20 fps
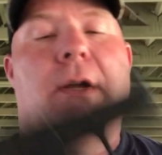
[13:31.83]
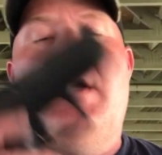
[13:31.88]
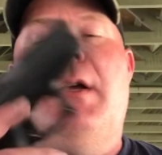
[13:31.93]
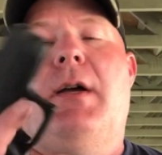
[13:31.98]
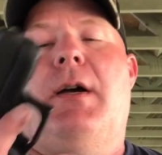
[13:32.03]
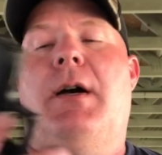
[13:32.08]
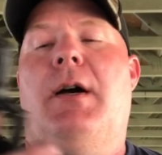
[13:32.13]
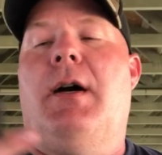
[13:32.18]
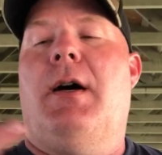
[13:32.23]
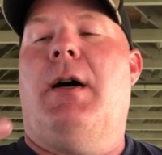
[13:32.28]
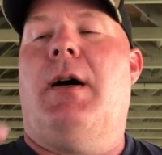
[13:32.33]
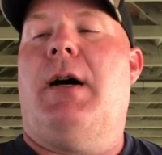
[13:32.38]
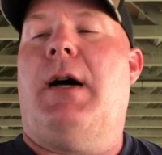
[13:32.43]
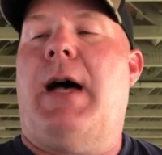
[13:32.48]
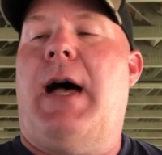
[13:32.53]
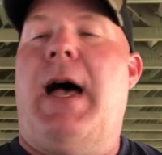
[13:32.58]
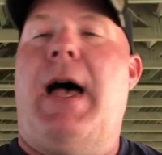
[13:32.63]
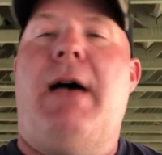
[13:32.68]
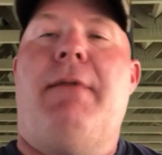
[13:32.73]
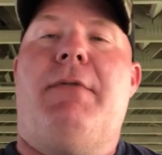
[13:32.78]

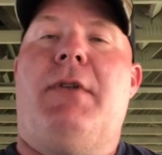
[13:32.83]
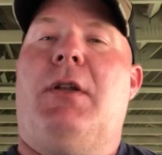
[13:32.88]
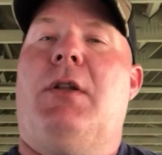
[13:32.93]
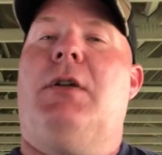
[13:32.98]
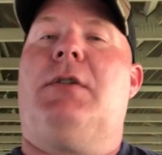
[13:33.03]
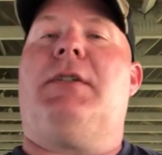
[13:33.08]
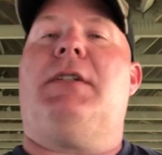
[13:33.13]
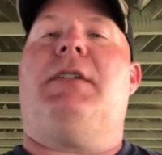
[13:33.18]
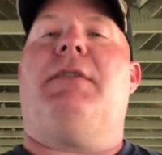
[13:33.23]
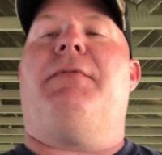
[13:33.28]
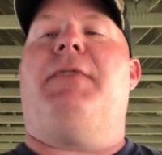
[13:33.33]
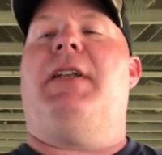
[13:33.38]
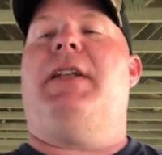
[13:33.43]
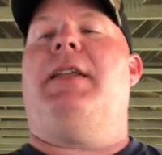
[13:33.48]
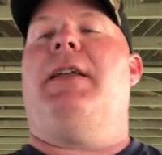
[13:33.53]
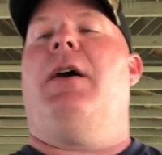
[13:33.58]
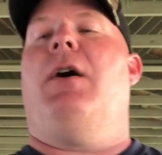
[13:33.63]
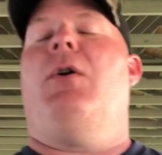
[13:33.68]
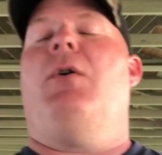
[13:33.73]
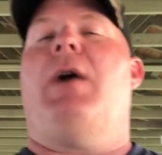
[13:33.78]
I haven't looked at the
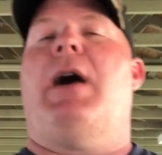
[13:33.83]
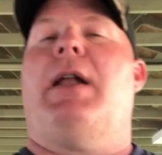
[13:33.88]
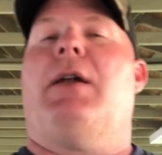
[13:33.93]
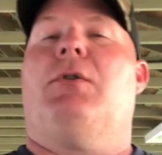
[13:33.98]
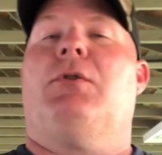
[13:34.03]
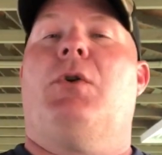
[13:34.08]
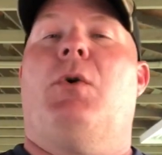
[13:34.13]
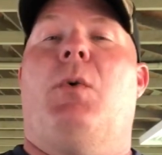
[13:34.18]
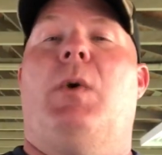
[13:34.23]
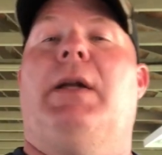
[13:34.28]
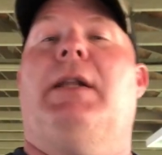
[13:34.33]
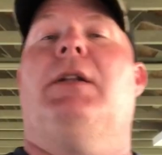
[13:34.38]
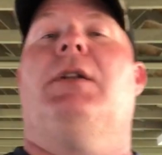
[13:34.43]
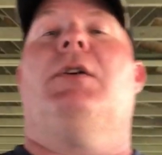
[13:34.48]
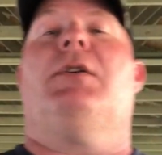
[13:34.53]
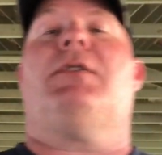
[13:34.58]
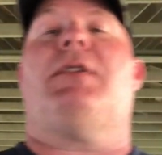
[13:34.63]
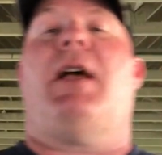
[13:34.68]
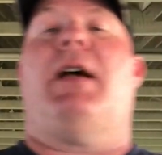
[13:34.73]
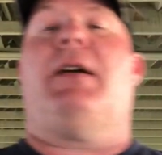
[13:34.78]
video. I don't know what it
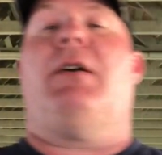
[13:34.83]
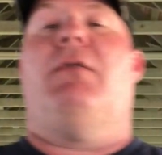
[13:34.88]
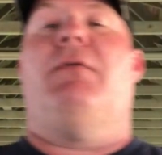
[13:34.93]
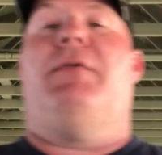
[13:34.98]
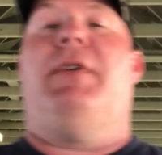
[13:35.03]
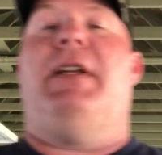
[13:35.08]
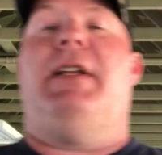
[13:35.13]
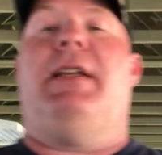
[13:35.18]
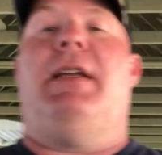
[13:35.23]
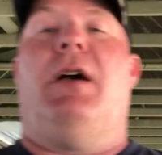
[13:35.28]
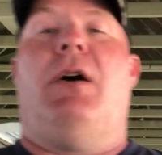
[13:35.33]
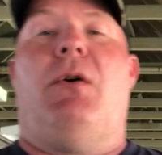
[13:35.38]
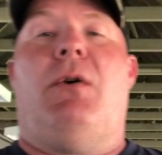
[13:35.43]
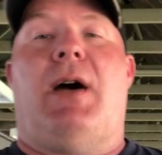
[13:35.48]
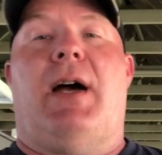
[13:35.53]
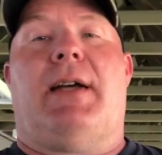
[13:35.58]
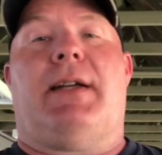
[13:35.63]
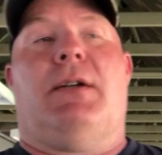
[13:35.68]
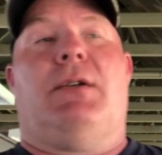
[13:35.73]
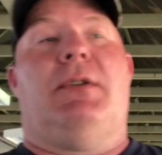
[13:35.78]
looks like on video.
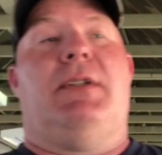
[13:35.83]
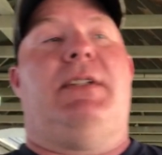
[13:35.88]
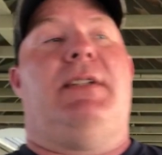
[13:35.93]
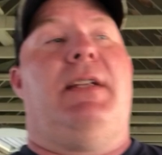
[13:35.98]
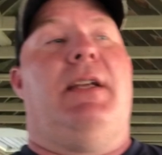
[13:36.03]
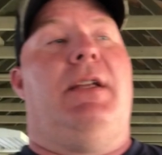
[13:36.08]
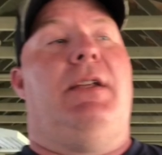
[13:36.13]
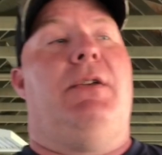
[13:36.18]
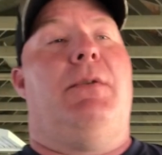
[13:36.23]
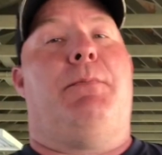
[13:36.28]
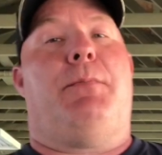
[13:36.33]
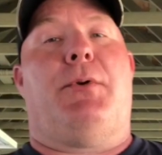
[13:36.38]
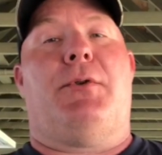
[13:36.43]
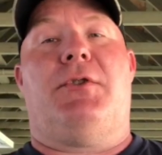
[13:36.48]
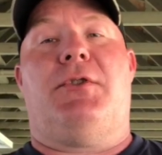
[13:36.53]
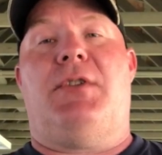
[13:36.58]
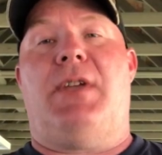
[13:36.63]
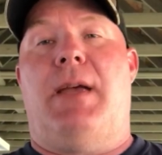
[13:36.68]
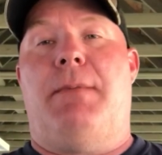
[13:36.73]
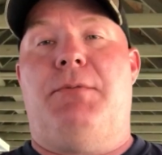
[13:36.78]
I can only tell you
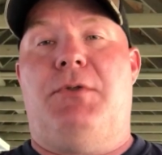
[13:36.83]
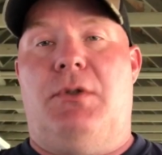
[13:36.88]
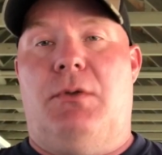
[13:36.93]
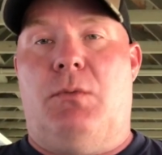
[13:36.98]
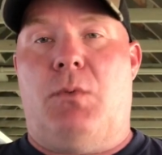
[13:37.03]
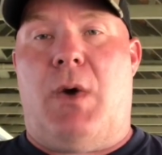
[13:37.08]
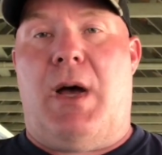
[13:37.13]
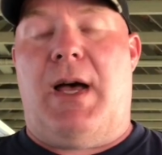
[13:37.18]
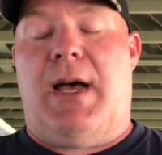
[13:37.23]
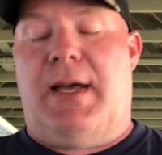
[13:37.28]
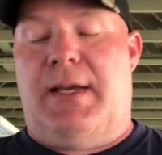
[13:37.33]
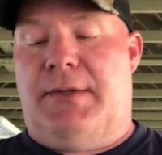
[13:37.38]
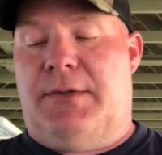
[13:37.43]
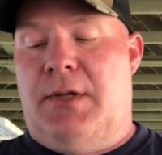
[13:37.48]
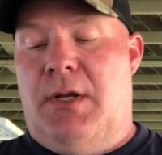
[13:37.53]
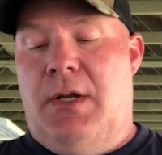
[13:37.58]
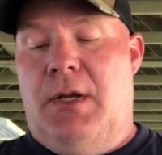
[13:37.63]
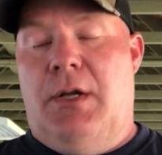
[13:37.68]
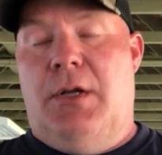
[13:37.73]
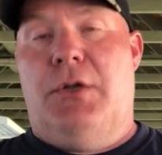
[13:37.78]
perception-wise,
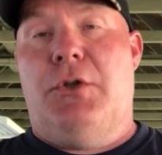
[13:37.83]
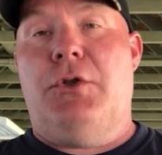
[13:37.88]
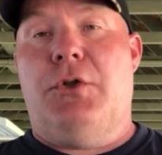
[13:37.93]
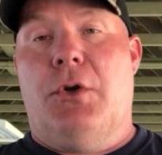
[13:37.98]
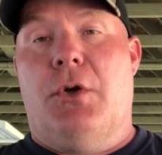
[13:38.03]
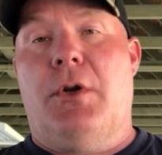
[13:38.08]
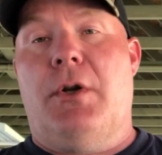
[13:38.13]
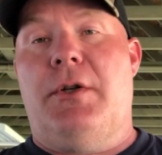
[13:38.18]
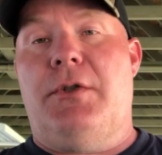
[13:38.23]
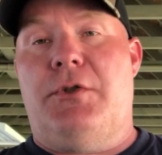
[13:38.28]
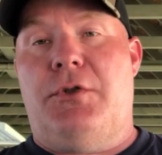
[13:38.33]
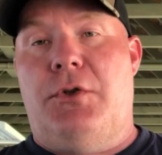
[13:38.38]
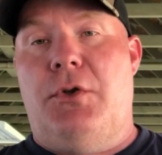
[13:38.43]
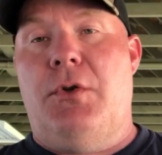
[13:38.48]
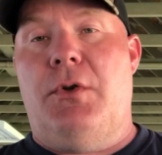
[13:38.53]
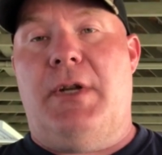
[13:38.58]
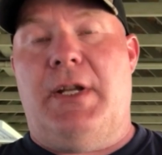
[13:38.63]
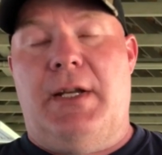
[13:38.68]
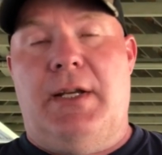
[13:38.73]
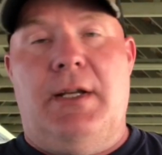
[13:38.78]
during
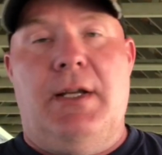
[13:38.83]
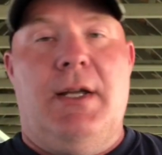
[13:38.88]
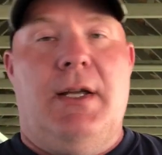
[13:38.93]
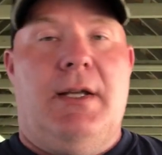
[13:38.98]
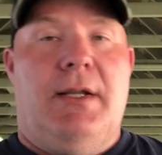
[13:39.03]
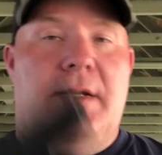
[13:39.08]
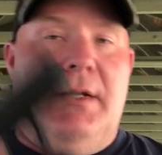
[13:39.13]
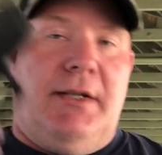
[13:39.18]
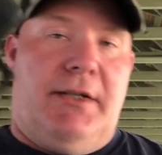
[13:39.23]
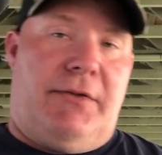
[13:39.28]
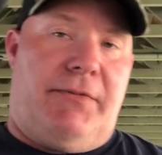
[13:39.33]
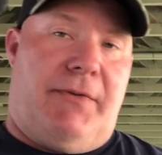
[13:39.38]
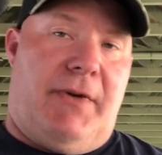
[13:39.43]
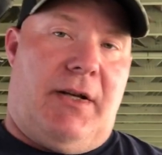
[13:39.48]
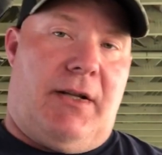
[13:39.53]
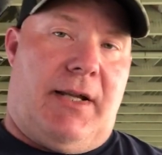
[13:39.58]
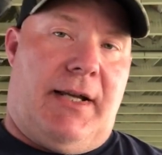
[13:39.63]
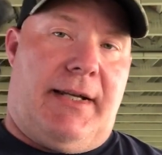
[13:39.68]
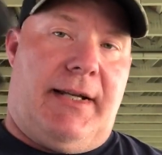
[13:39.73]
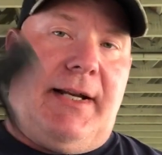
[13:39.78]
shooting, this
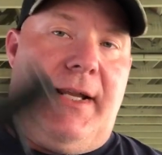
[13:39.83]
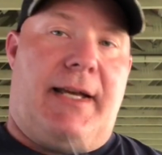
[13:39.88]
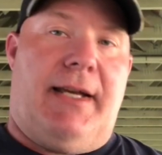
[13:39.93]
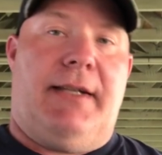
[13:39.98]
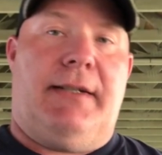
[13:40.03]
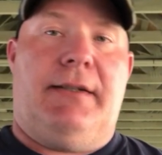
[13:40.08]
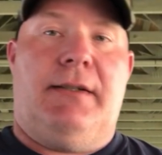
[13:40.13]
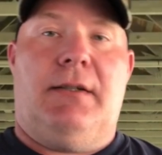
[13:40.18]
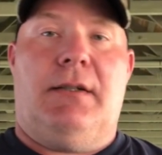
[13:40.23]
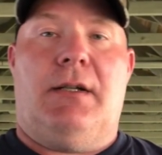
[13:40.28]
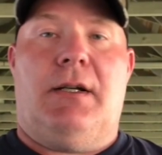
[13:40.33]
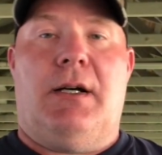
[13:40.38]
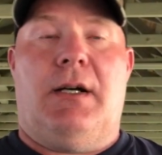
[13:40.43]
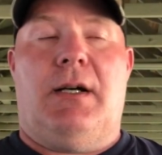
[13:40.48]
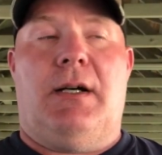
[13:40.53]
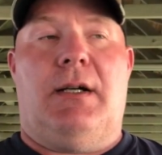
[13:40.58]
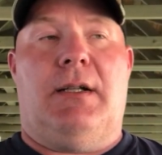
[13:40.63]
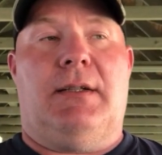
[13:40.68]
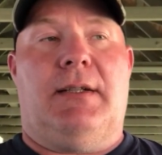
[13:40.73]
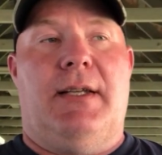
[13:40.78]
felt like it had
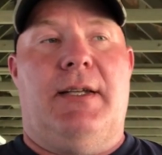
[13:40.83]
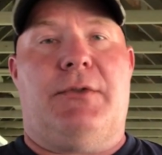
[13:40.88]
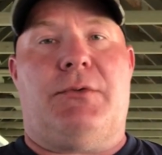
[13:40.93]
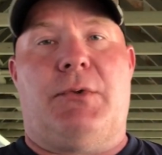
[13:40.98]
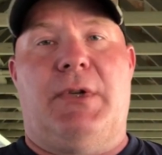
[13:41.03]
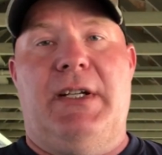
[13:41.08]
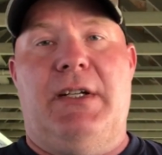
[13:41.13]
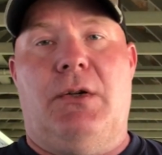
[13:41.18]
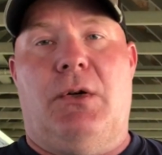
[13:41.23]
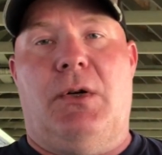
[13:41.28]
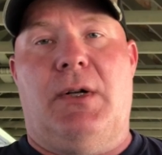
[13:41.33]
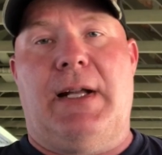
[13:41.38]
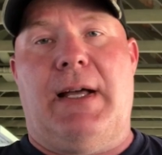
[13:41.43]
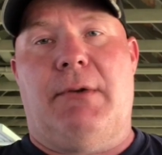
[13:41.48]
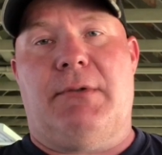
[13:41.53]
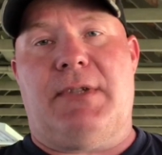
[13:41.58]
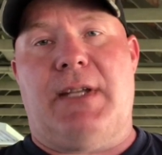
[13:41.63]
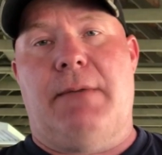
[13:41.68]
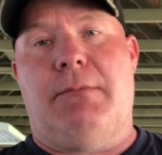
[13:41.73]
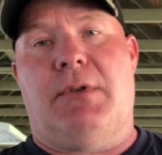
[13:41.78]
less recoil, and I
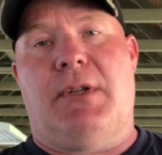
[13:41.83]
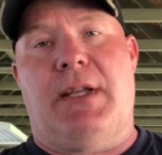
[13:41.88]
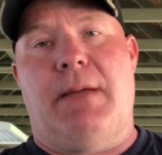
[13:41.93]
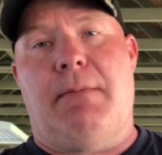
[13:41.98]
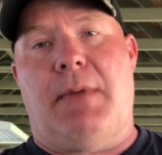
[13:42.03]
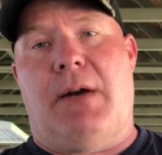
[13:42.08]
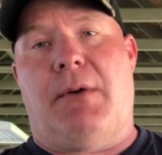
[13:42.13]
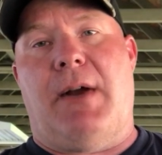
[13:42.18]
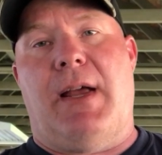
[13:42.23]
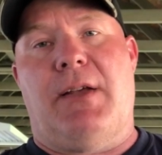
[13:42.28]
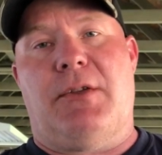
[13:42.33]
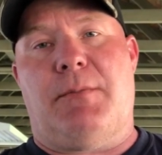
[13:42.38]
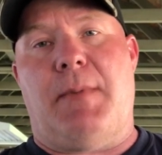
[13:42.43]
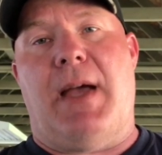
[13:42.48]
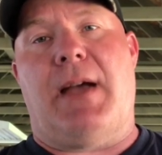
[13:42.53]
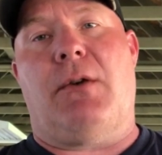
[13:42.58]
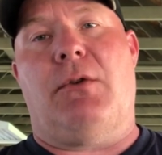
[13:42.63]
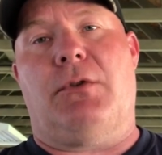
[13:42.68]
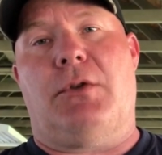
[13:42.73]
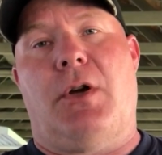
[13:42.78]
was able to get my rounds
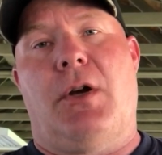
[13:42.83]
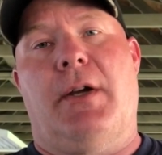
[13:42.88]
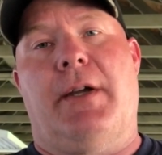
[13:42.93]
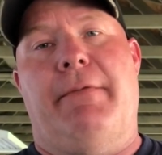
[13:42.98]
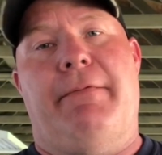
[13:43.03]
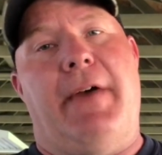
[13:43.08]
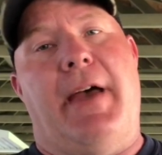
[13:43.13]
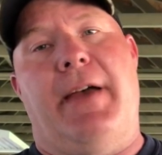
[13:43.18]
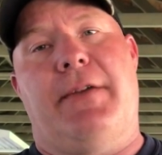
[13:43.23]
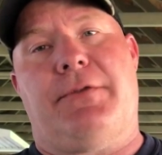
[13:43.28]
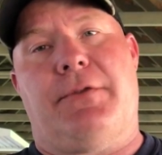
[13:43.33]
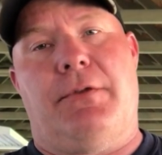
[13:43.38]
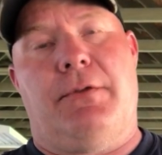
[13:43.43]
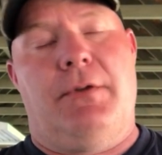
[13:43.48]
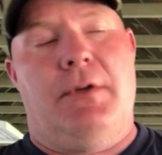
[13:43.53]
back on target faster.